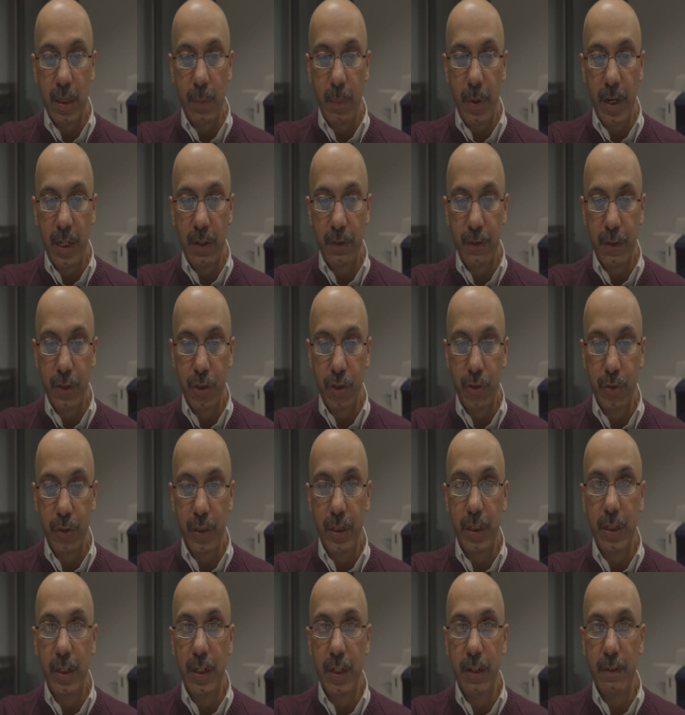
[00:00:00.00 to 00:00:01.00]

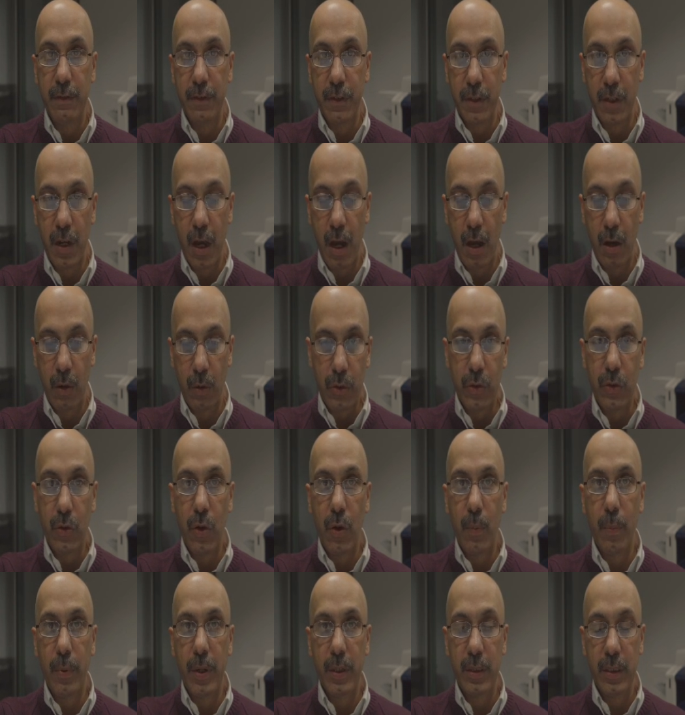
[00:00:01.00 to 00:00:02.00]
beneficiary lives now?
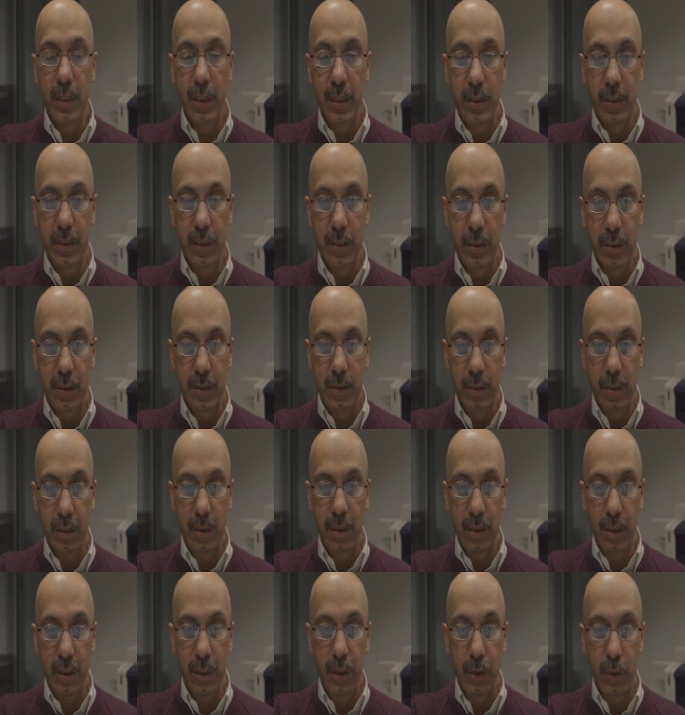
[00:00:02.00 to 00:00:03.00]
Your brother and
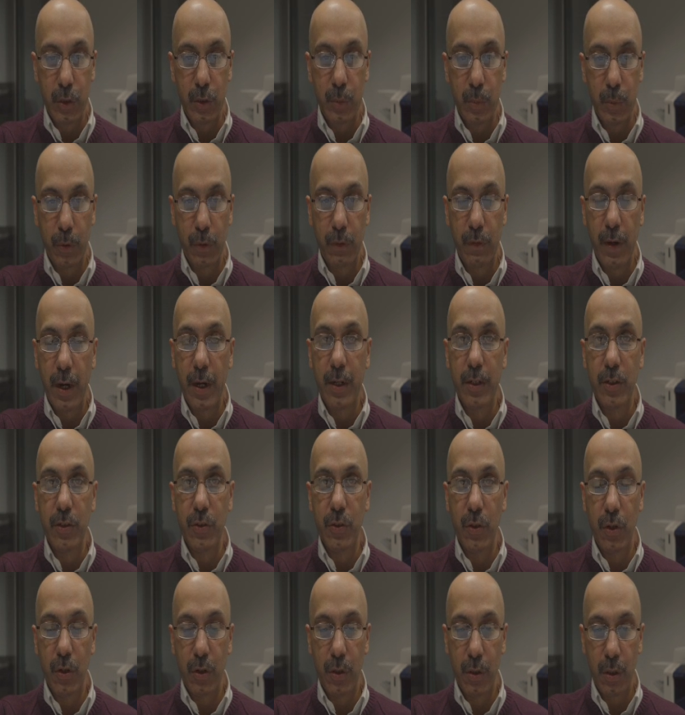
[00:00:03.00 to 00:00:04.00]
sister need to provide
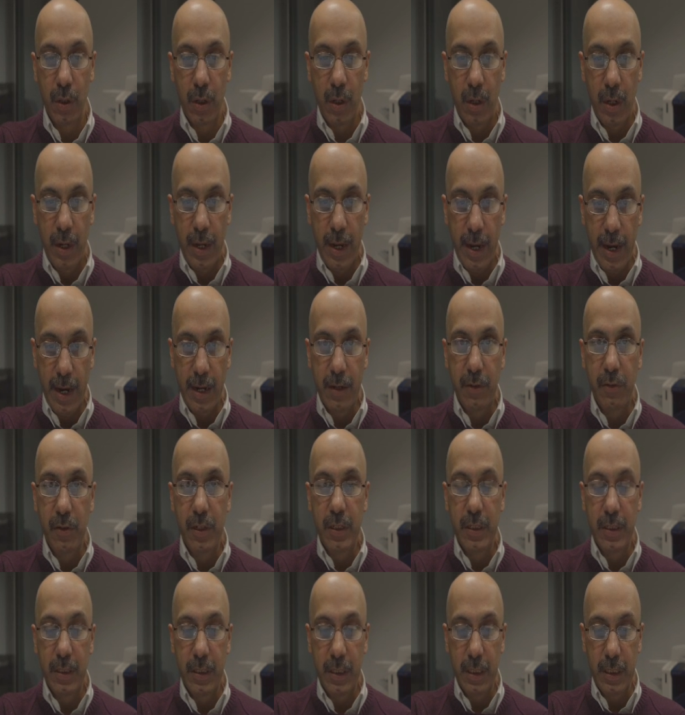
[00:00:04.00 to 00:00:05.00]
your
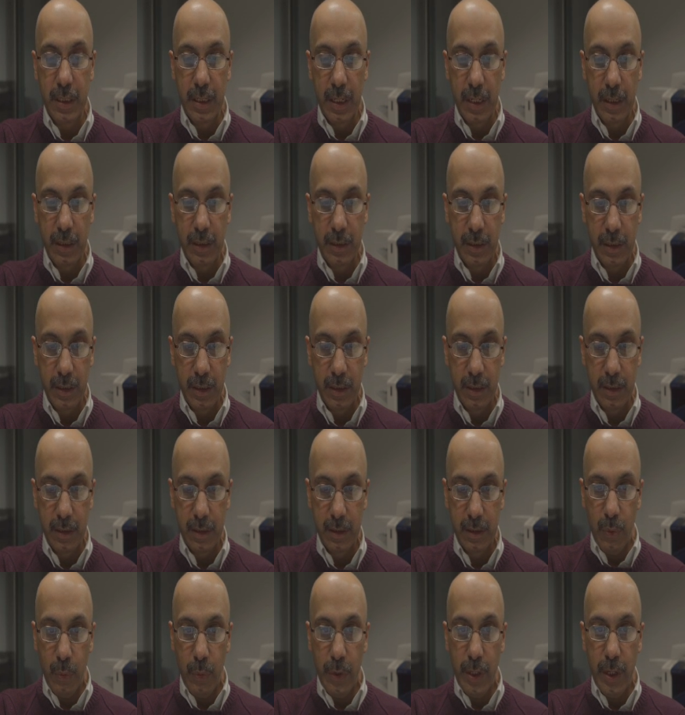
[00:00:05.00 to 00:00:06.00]
address details here.
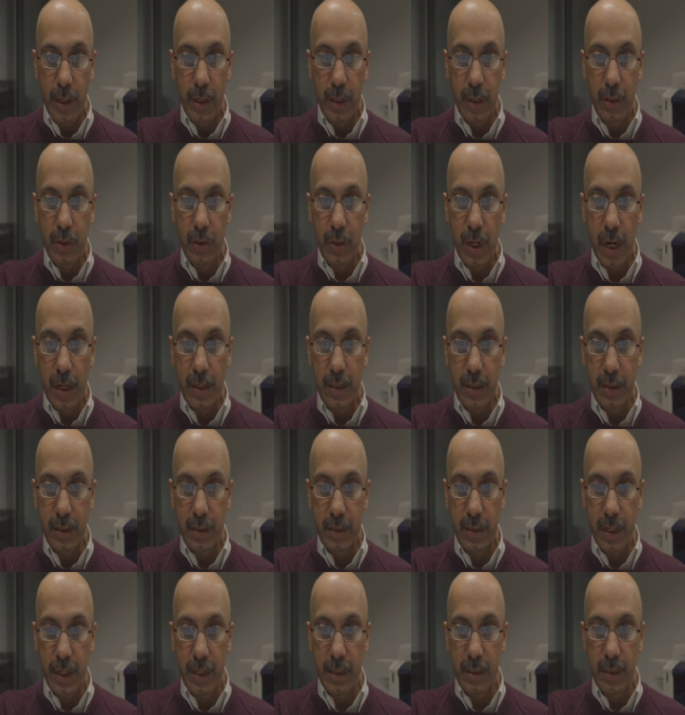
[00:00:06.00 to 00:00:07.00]
Where in United
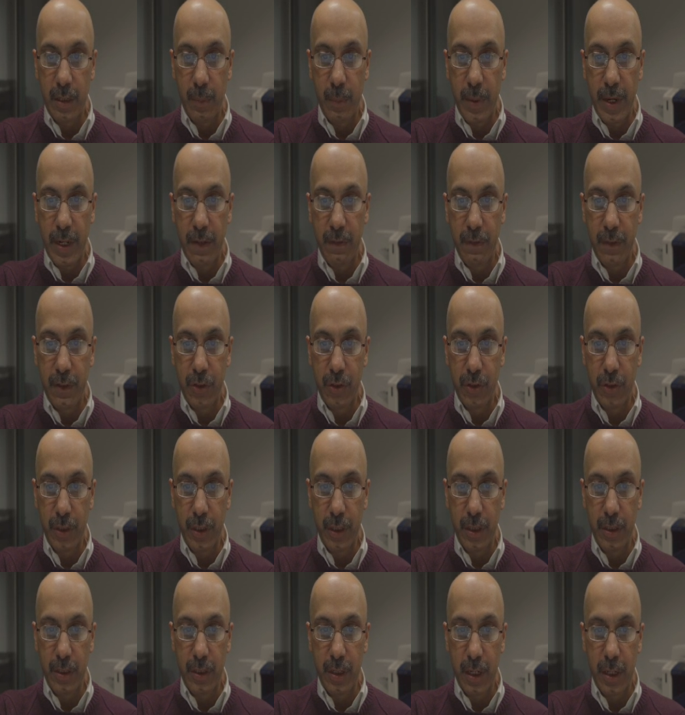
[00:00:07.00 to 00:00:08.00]
States the
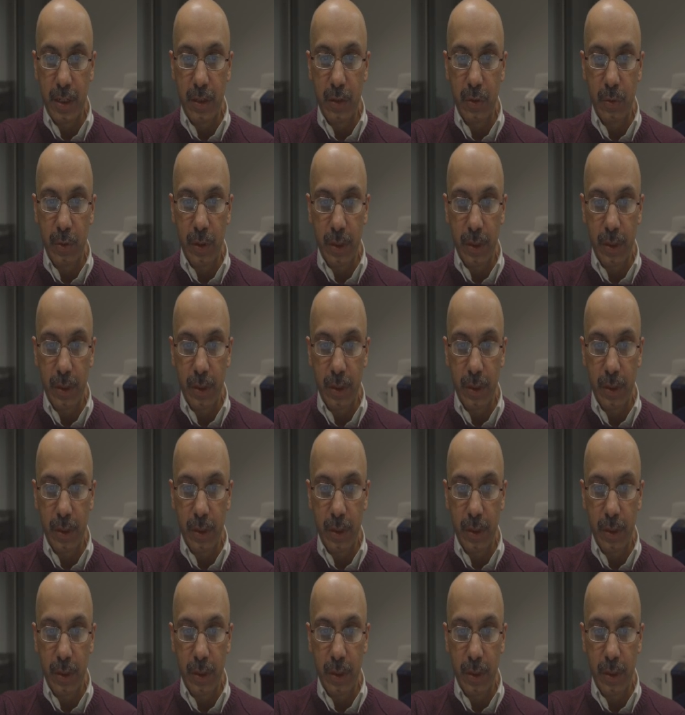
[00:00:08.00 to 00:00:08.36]
beneficiary intend to